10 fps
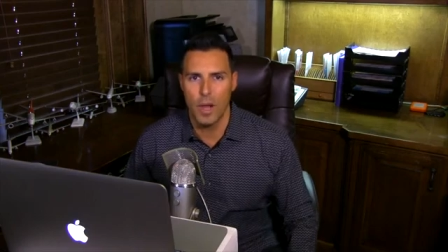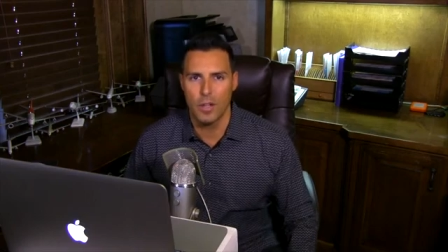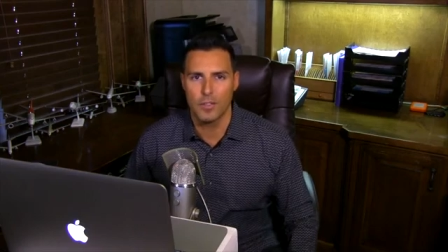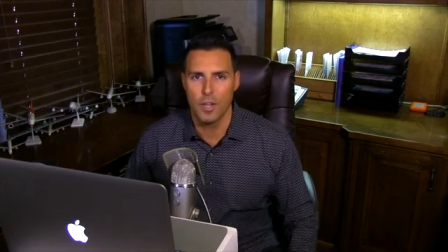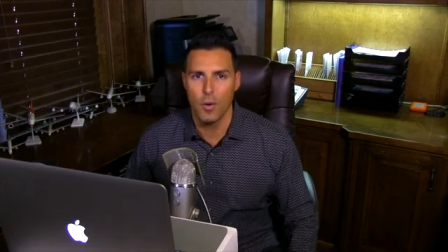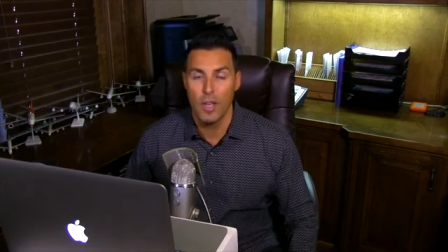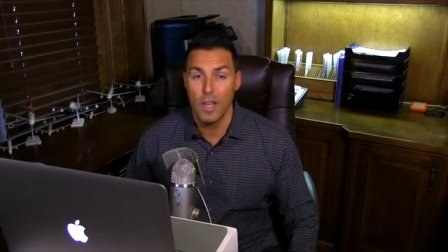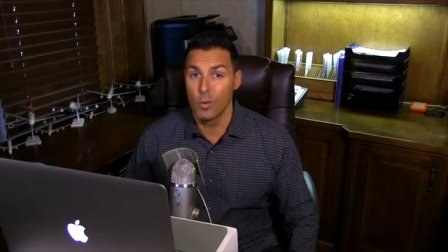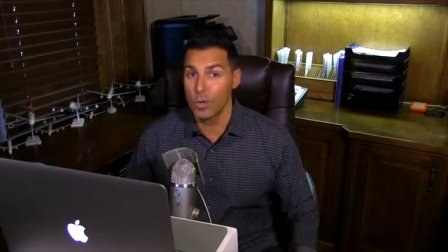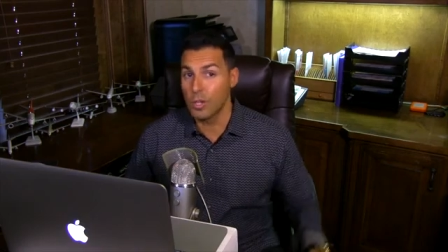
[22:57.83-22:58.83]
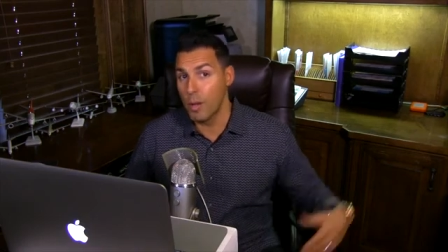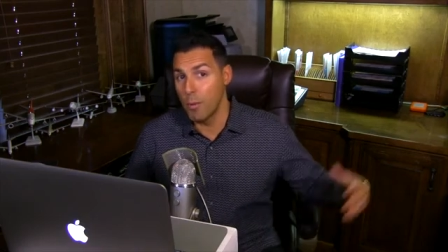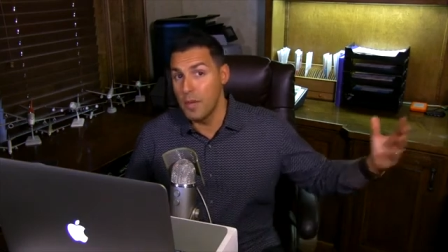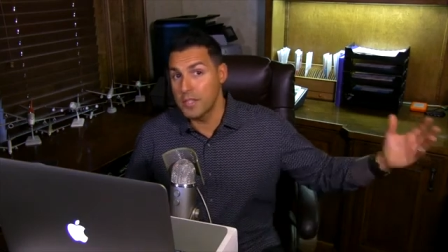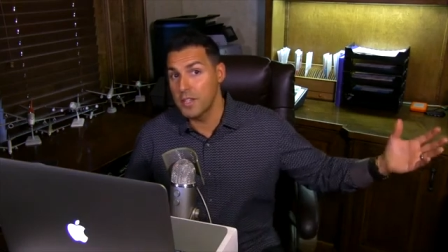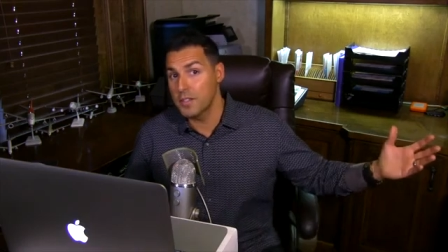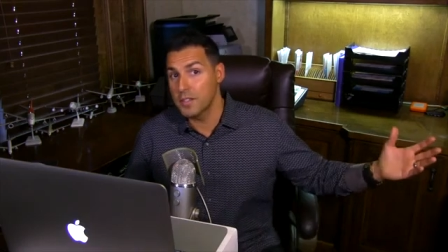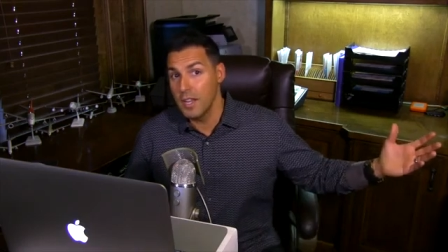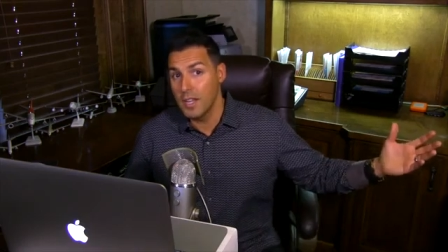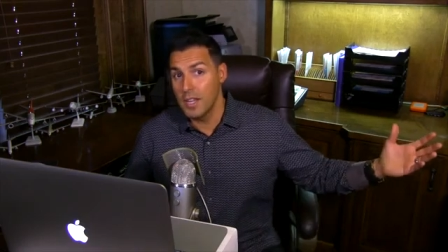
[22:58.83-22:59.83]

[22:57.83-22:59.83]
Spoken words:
29, 30 countries.